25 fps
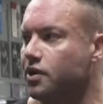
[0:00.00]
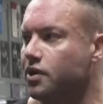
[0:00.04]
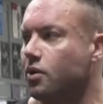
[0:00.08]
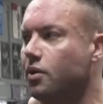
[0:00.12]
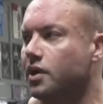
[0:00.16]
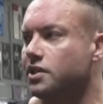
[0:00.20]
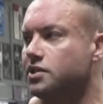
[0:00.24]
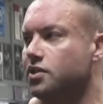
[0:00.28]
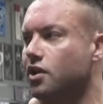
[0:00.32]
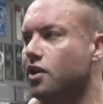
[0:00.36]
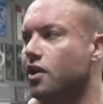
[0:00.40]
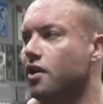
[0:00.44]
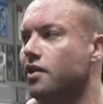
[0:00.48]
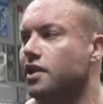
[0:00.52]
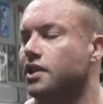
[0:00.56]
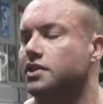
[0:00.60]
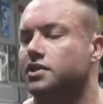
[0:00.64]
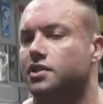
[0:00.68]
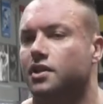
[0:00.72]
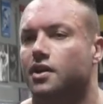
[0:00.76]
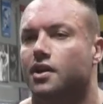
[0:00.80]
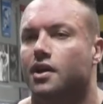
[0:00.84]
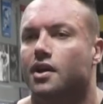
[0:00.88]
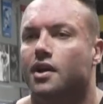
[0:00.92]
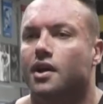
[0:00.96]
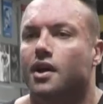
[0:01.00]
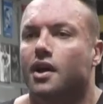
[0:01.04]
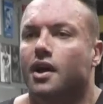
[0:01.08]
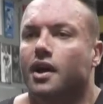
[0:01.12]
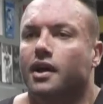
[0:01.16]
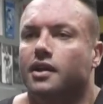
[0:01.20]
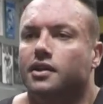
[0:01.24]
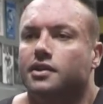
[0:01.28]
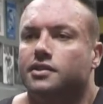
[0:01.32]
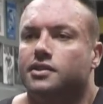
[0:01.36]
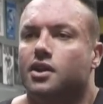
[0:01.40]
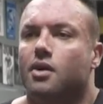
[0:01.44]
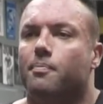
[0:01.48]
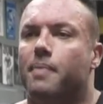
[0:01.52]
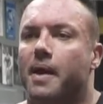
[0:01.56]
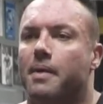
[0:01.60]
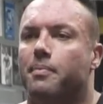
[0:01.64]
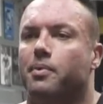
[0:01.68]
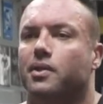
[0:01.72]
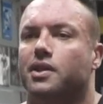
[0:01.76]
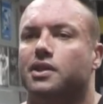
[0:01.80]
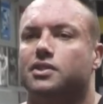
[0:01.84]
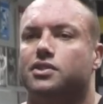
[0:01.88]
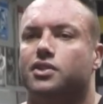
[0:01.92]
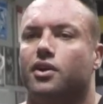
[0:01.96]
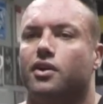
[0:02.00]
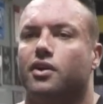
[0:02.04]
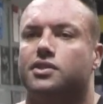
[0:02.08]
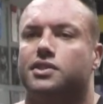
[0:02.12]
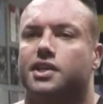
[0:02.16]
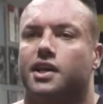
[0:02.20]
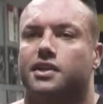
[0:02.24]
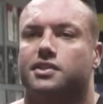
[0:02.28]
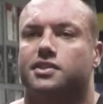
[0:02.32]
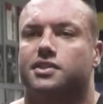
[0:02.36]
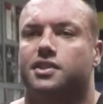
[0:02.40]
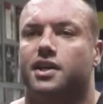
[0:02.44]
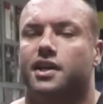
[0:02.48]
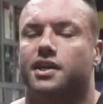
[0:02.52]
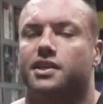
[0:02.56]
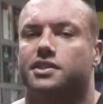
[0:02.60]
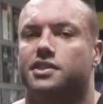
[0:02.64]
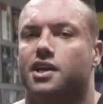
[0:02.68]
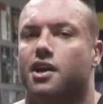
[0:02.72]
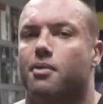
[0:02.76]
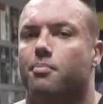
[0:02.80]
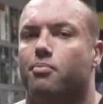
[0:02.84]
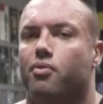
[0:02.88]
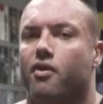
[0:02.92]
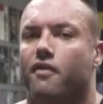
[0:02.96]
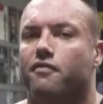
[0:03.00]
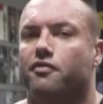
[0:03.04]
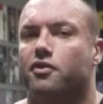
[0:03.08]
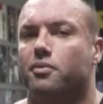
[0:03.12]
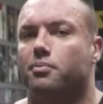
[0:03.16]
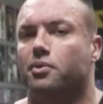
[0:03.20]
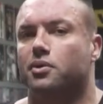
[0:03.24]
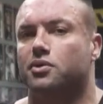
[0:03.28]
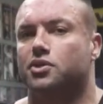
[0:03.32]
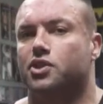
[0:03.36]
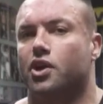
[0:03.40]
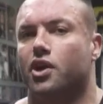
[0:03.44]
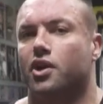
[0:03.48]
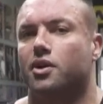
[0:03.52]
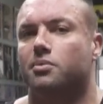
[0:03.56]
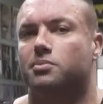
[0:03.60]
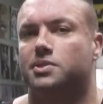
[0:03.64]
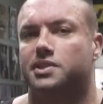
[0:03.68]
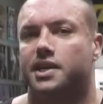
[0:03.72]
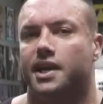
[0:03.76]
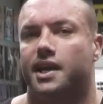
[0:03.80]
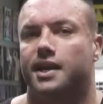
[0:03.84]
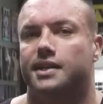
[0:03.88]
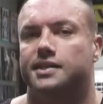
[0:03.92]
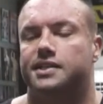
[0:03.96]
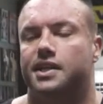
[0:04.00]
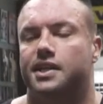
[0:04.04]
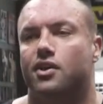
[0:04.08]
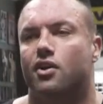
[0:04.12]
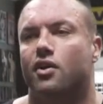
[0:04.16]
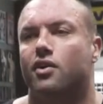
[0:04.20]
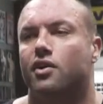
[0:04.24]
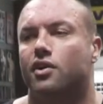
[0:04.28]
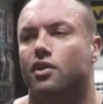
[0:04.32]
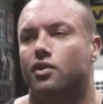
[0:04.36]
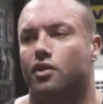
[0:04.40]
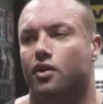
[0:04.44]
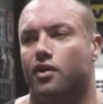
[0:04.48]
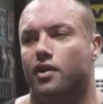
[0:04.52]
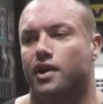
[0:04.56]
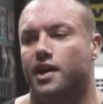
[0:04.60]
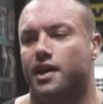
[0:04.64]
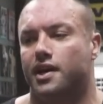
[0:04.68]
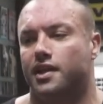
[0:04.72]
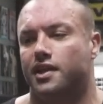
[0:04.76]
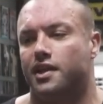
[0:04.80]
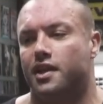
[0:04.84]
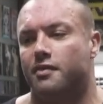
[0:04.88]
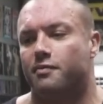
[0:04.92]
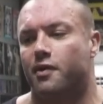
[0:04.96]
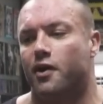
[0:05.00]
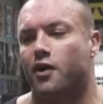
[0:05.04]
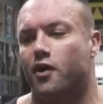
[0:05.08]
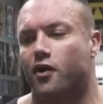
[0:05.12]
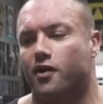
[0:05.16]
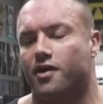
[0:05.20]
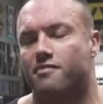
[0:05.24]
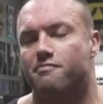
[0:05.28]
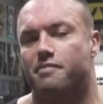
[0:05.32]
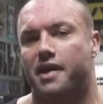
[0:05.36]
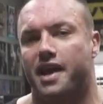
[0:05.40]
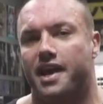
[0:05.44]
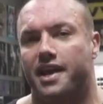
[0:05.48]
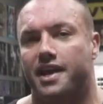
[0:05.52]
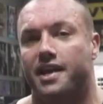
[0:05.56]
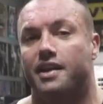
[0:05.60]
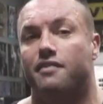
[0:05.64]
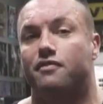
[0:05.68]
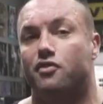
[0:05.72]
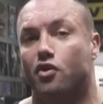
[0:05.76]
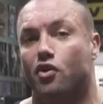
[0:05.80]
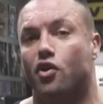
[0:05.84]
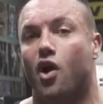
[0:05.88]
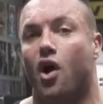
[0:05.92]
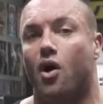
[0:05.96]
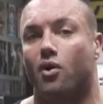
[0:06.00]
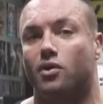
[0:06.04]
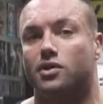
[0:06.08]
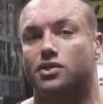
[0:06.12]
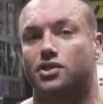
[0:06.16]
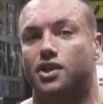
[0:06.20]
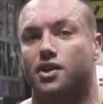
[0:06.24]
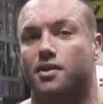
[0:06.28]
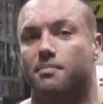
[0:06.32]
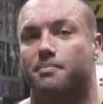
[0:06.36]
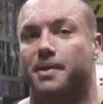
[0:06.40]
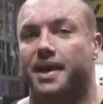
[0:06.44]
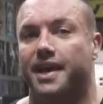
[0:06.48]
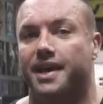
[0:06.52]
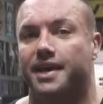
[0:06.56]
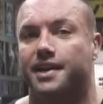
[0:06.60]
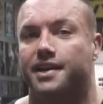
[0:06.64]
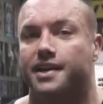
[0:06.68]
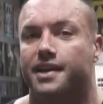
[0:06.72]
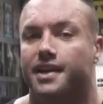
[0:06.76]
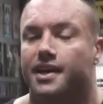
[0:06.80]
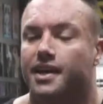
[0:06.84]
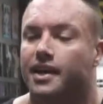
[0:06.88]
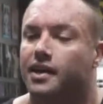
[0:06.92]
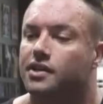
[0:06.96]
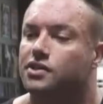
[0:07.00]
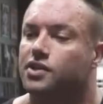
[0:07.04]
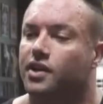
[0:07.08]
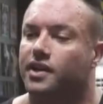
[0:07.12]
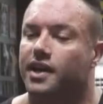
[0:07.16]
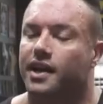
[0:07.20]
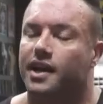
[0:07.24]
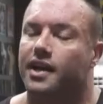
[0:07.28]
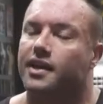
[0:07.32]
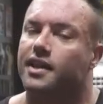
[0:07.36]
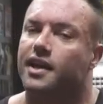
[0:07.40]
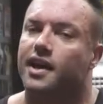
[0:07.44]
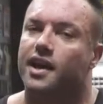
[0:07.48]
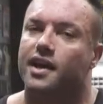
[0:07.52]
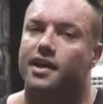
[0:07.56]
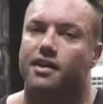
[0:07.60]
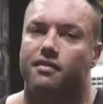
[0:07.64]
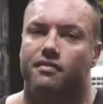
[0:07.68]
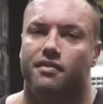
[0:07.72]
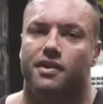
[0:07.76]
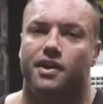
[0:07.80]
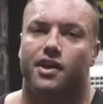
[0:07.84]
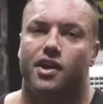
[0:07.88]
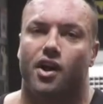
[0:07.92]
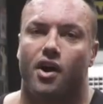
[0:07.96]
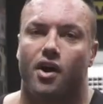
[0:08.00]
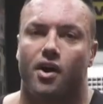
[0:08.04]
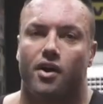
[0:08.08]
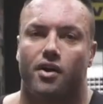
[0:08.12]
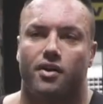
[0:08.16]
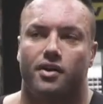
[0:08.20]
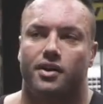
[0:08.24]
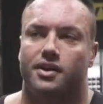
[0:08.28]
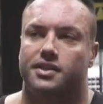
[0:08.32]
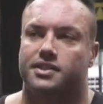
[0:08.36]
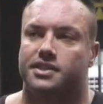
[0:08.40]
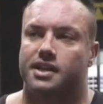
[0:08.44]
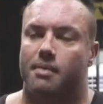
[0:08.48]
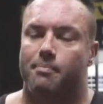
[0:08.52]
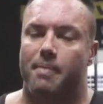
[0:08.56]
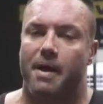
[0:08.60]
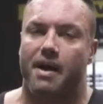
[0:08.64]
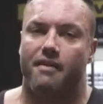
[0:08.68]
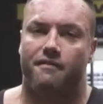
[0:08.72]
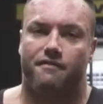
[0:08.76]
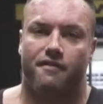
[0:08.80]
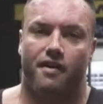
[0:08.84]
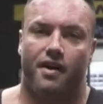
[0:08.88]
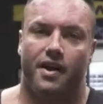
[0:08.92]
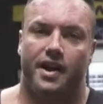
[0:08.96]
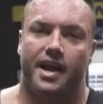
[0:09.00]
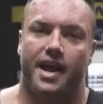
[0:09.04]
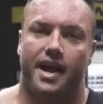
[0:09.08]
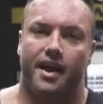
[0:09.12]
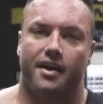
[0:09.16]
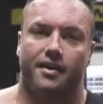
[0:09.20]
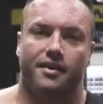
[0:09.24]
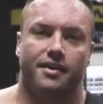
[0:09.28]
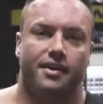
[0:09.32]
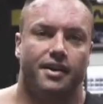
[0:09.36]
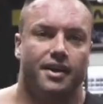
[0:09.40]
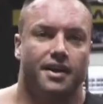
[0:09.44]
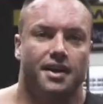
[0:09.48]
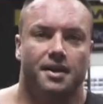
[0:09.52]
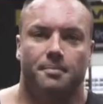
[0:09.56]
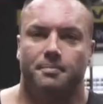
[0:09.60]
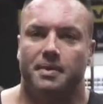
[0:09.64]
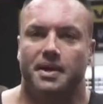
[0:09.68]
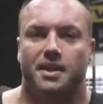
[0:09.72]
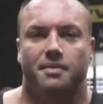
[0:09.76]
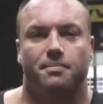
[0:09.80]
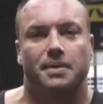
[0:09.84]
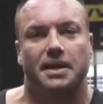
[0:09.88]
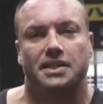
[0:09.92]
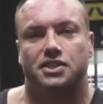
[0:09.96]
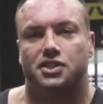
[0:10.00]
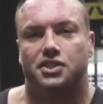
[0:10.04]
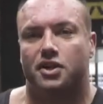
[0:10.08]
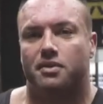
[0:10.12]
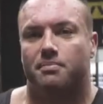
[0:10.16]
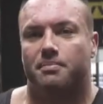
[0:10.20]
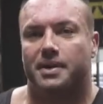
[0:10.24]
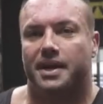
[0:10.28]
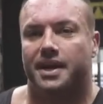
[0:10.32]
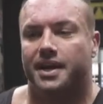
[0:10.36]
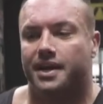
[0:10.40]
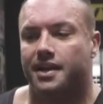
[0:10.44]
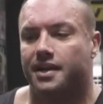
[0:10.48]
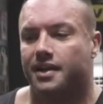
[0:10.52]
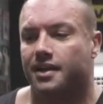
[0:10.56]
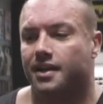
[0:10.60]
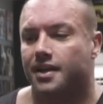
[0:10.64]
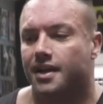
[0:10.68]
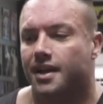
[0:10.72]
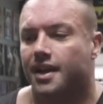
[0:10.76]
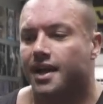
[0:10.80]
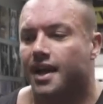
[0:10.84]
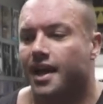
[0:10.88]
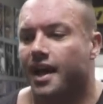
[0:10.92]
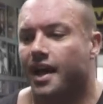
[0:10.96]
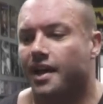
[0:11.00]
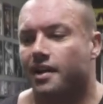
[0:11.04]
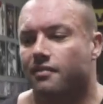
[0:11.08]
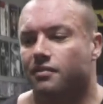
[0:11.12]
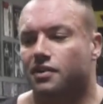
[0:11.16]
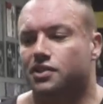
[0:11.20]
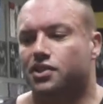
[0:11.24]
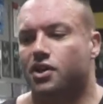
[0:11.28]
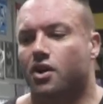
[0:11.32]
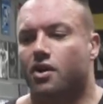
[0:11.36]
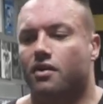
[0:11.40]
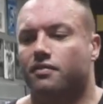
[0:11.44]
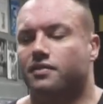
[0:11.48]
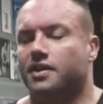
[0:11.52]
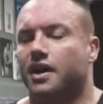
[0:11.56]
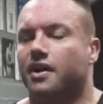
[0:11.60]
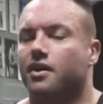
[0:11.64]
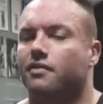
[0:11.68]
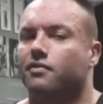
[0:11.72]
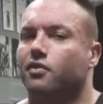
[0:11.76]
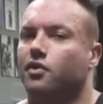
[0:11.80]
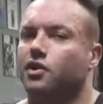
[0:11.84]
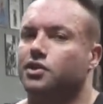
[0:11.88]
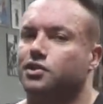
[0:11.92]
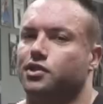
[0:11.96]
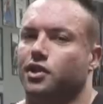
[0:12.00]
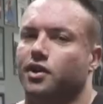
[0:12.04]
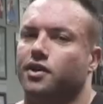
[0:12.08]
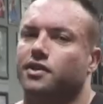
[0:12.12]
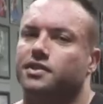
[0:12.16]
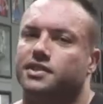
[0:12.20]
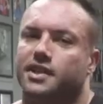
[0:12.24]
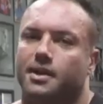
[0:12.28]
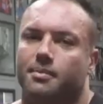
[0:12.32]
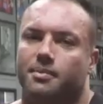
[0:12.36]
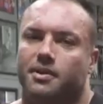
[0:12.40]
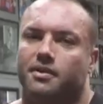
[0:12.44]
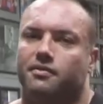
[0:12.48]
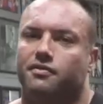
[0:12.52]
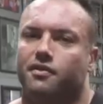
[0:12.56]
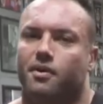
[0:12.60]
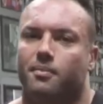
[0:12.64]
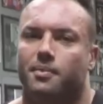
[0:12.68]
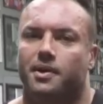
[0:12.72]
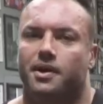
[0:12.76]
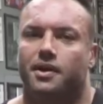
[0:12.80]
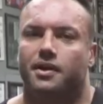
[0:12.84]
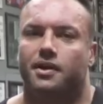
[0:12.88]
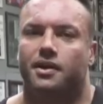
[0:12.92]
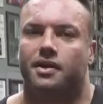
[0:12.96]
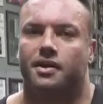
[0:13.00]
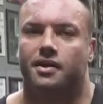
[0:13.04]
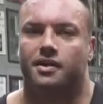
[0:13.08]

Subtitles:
you always learn. tell people there's no such thing as an unprofitable circumstance, and you're not going to learn anything by not competing if your goal is to compete. So get out there, give it a go, step out, find out, be the best you can be. And every show I've done, I've always learned something from it.